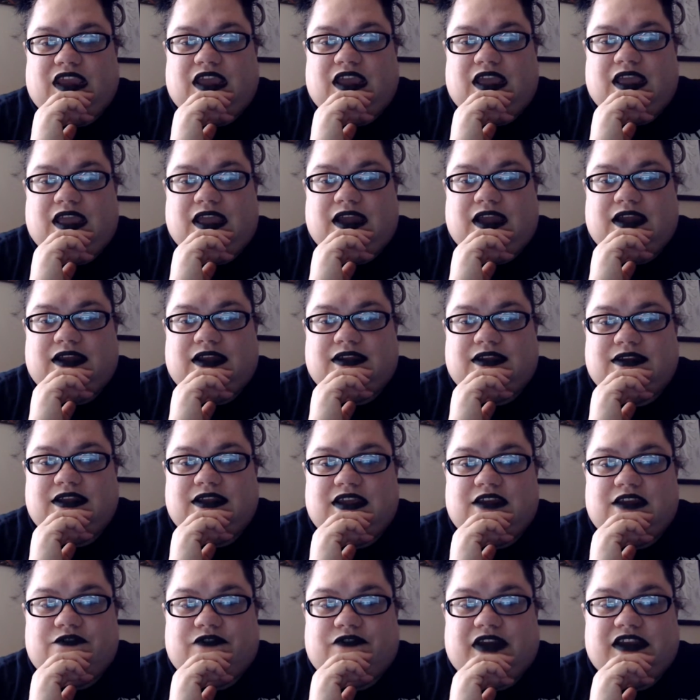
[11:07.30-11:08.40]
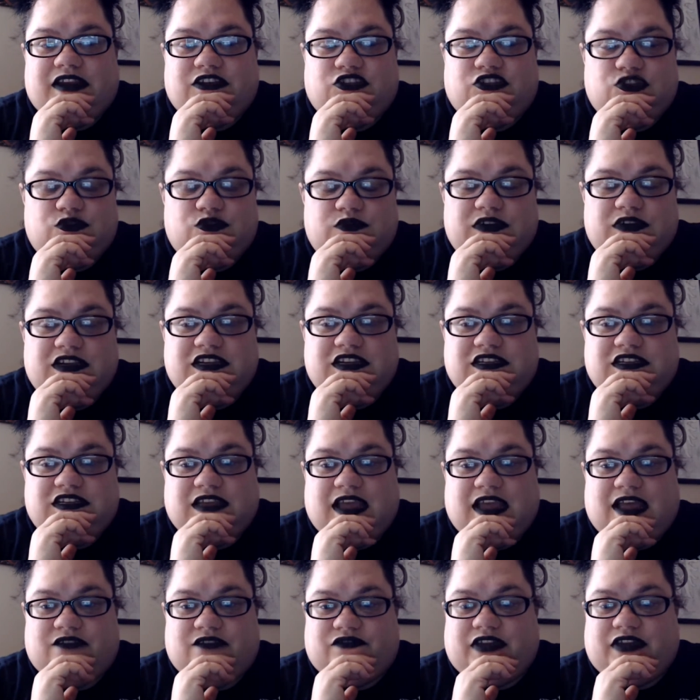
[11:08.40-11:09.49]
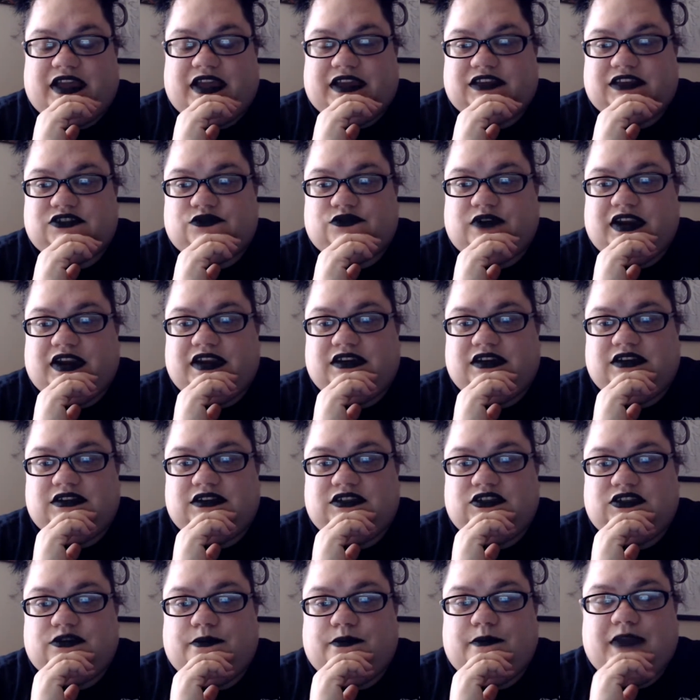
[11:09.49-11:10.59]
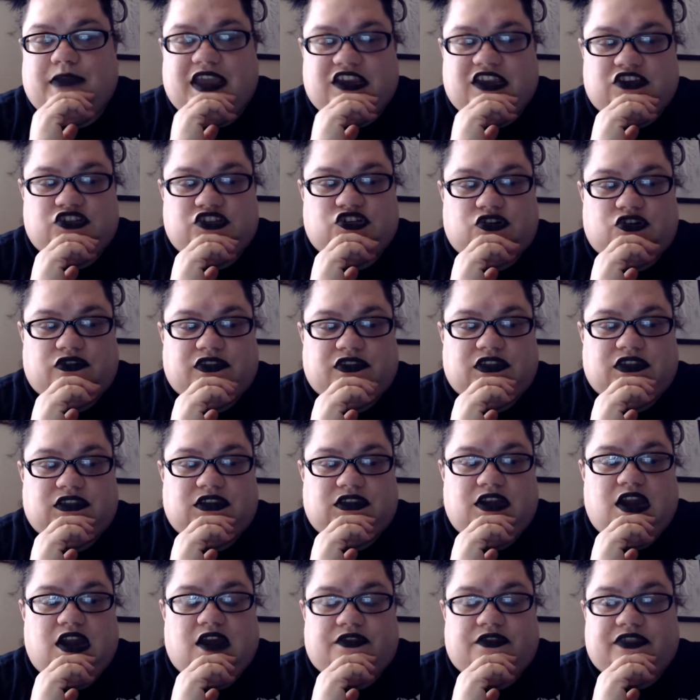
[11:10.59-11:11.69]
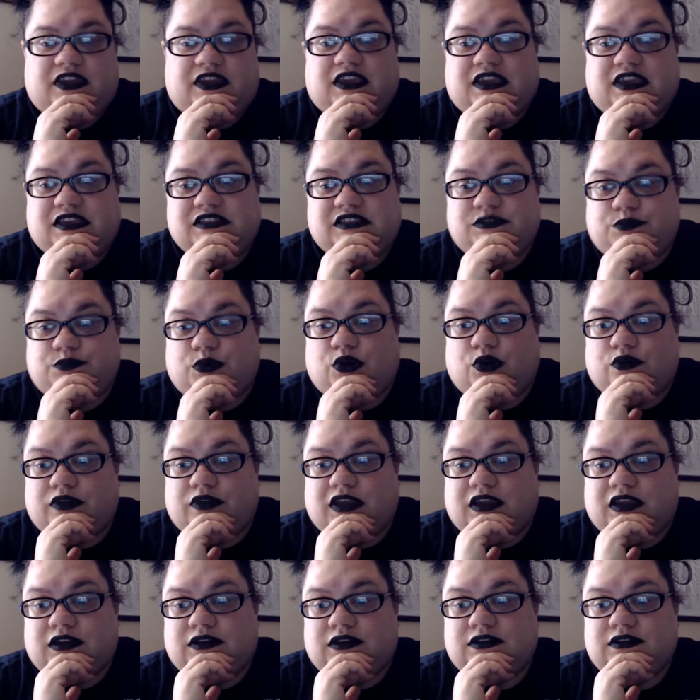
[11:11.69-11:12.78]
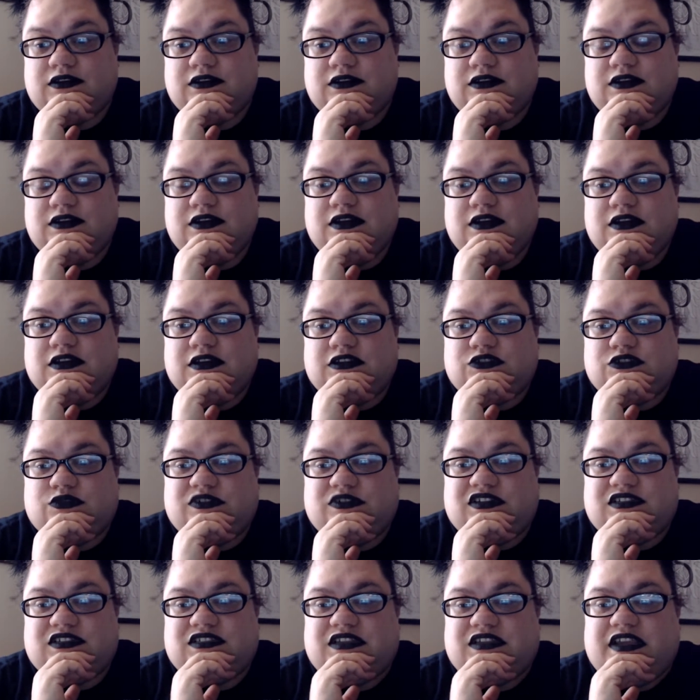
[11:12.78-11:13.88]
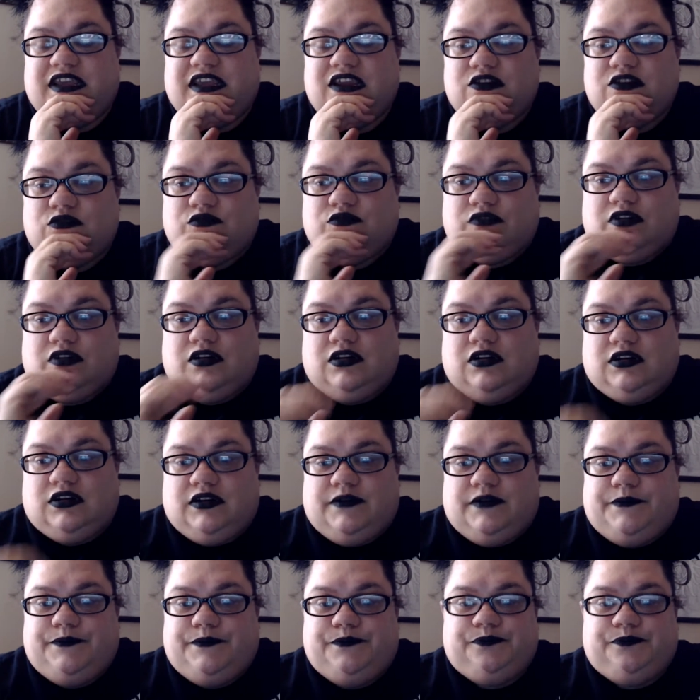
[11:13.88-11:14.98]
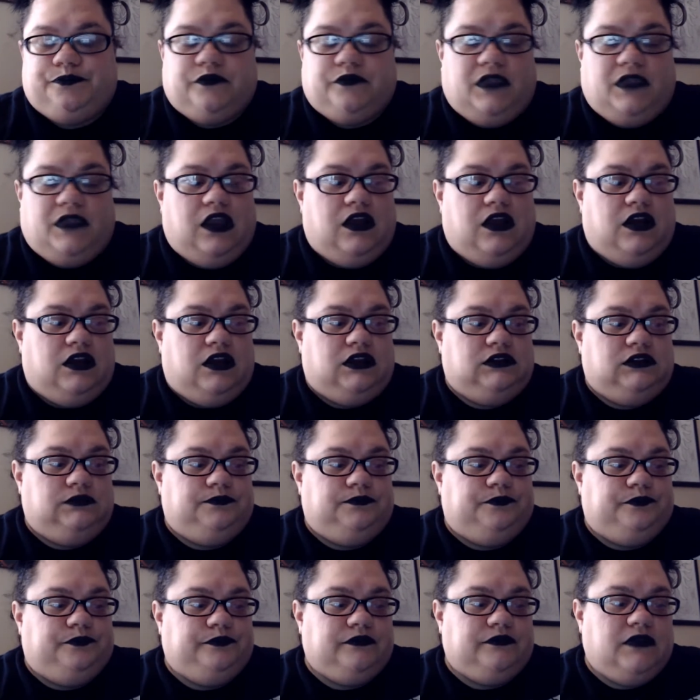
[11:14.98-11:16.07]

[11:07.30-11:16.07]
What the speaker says: and if I do need to have it x-rayed to make sure that nothing is broken so it doesn't heal wrong. Um,